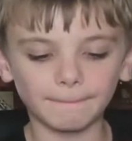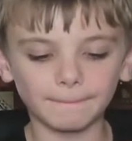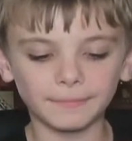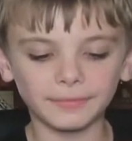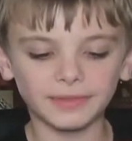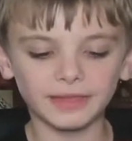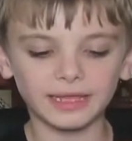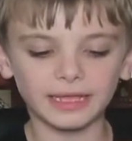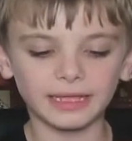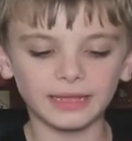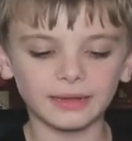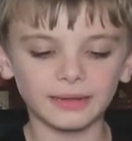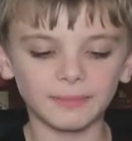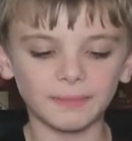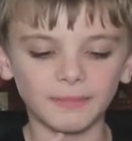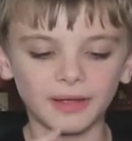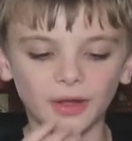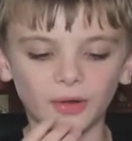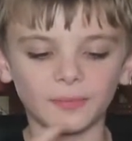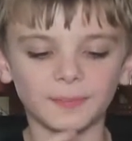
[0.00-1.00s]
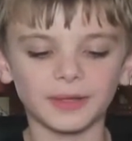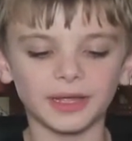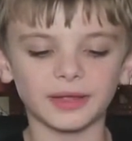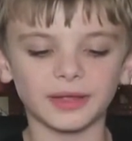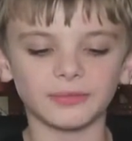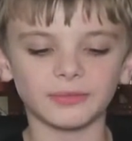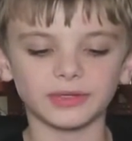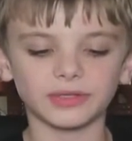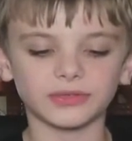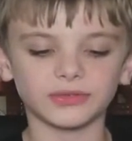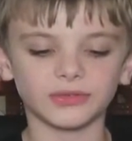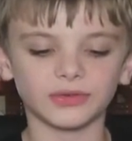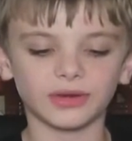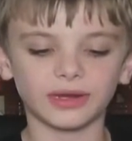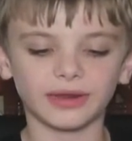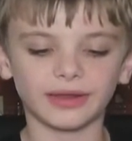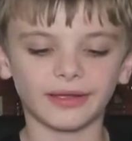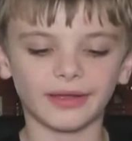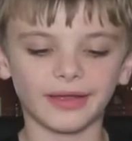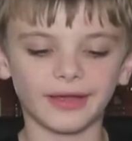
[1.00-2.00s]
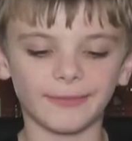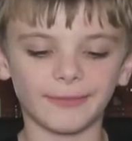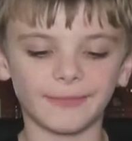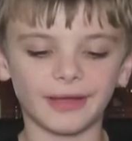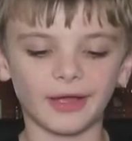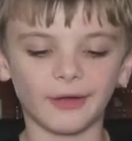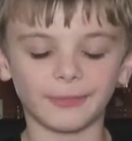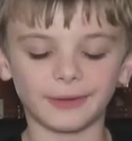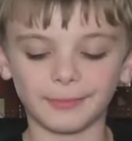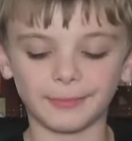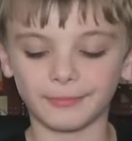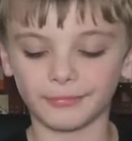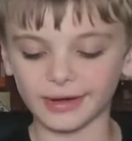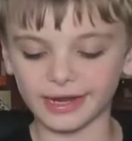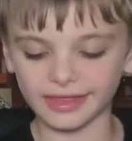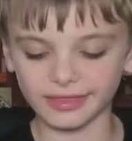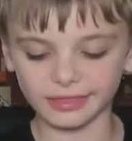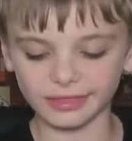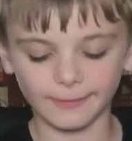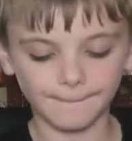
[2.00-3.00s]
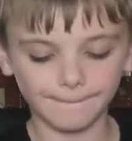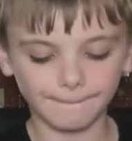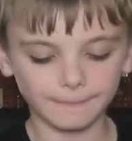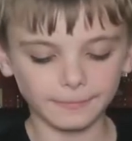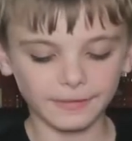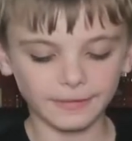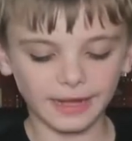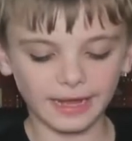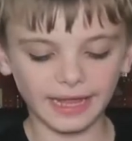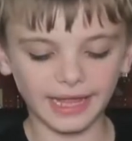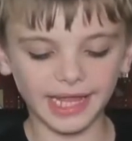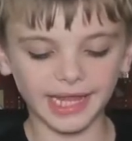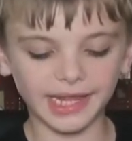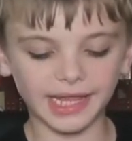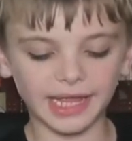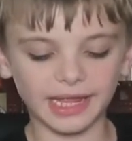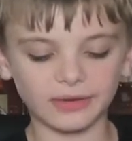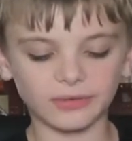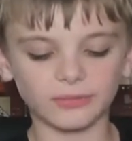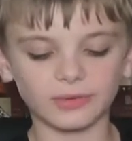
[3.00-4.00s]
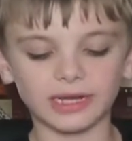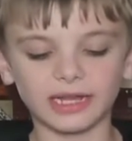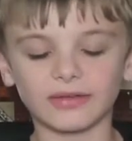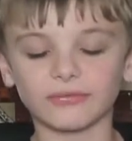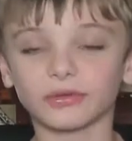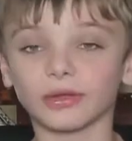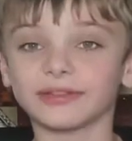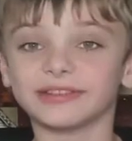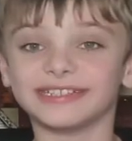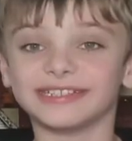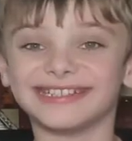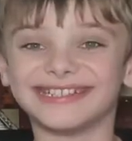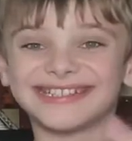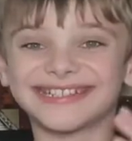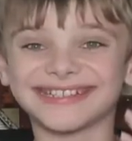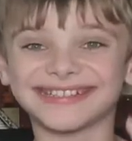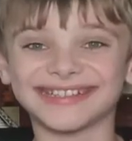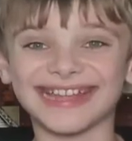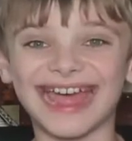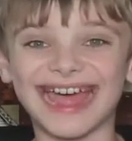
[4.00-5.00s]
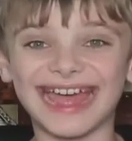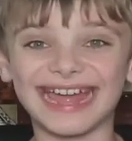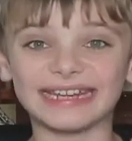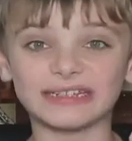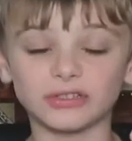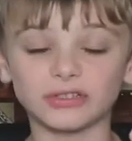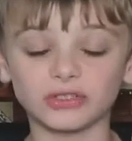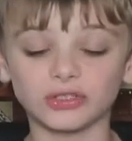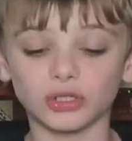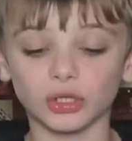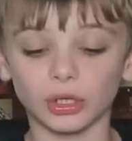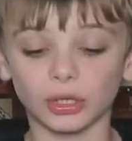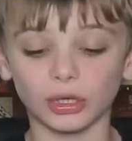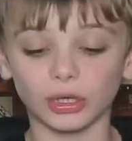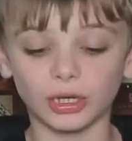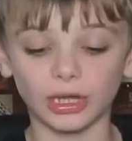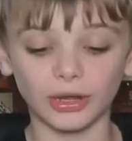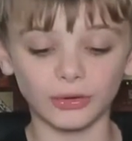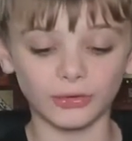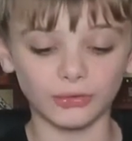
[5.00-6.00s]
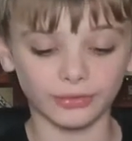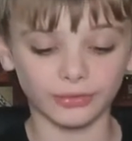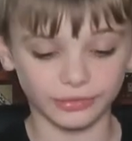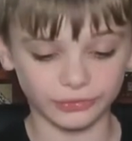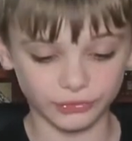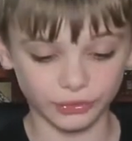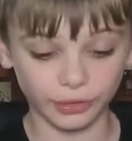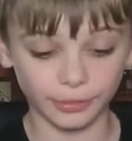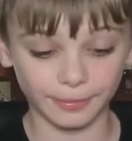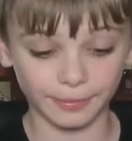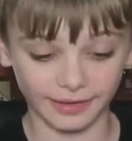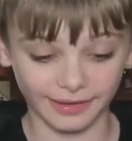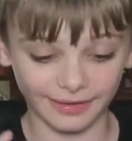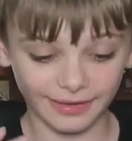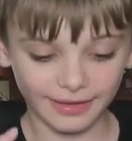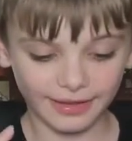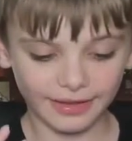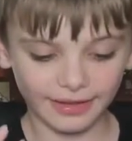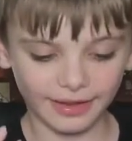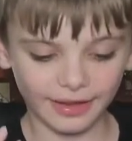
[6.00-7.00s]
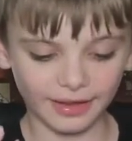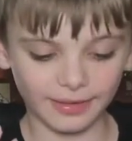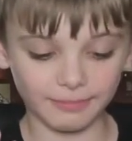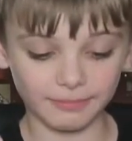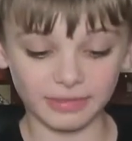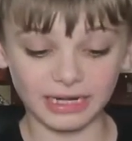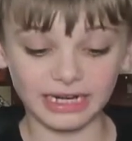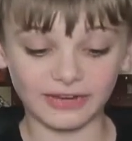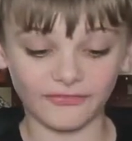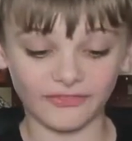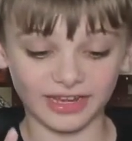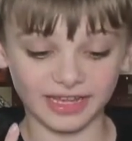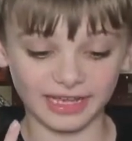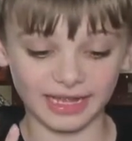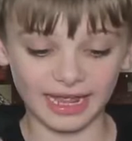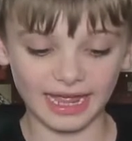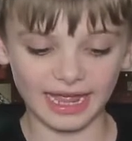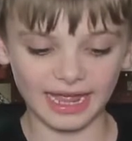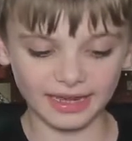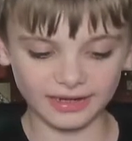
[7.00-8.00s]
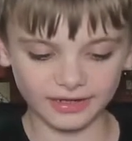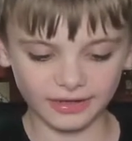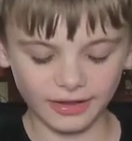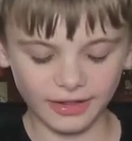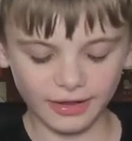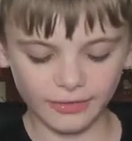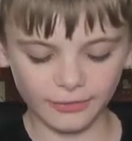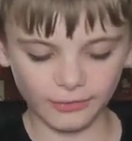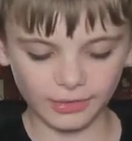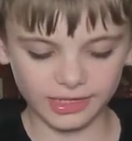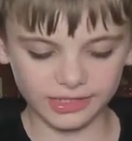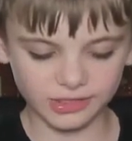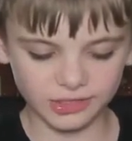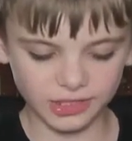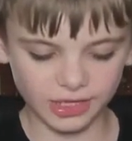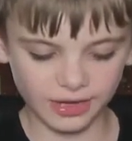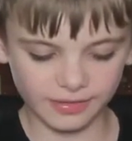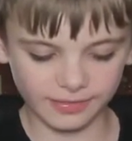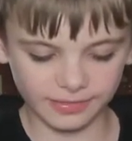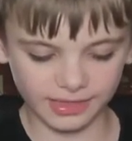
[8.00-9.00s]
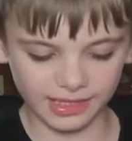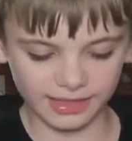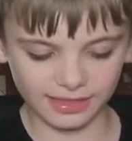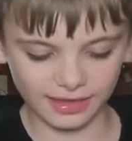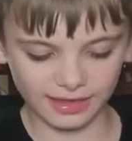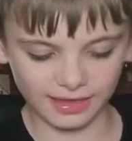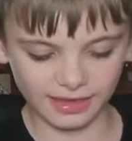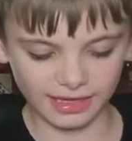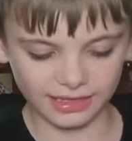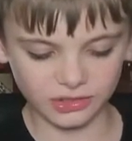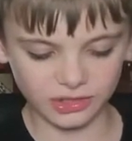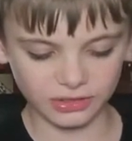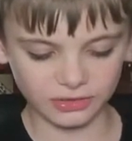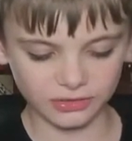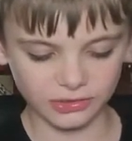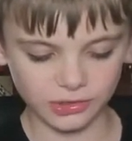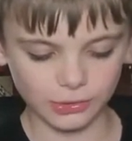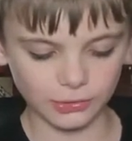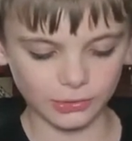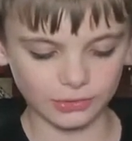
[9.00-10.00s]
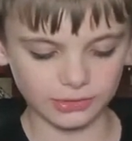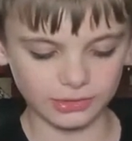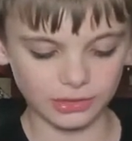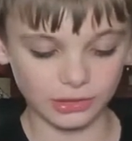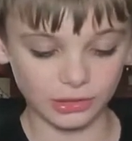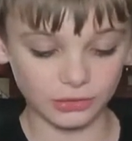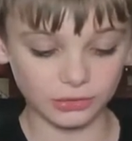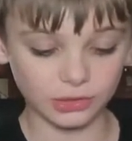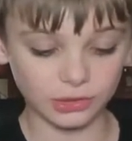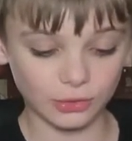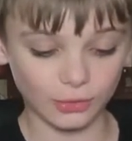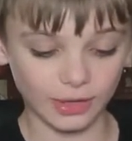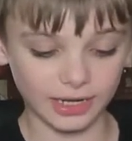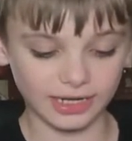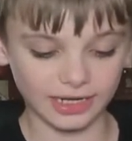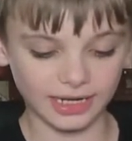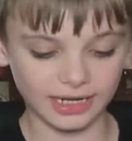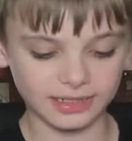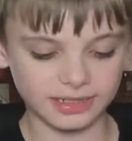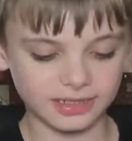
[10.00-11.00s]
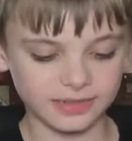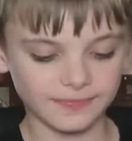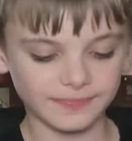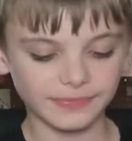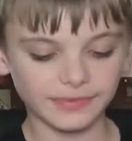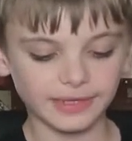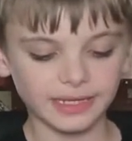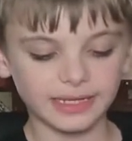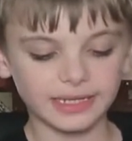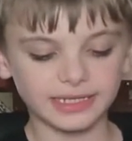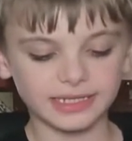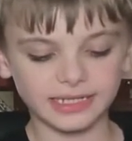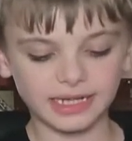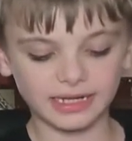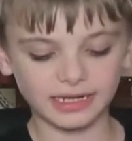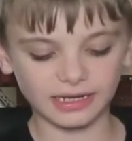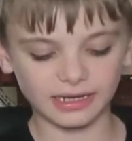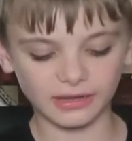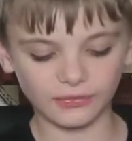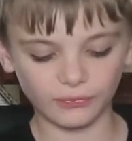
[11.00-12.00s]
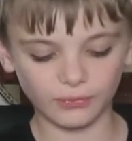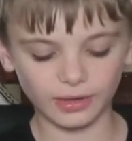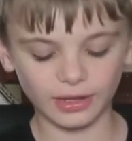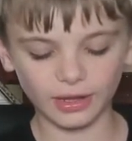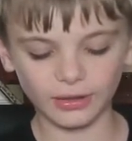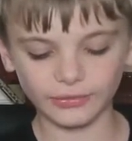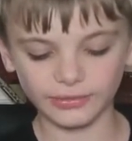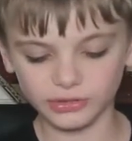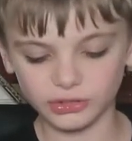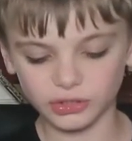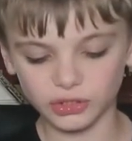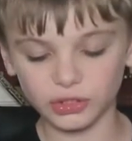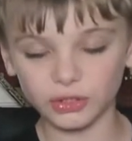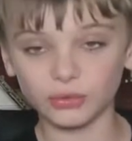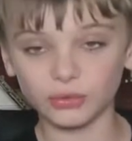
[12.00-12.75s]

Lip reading: the metal bit which would help him breathe, and then we have got the standard Clone Trooper minifigure head, which I think actually looks quite nice. Then if we go on to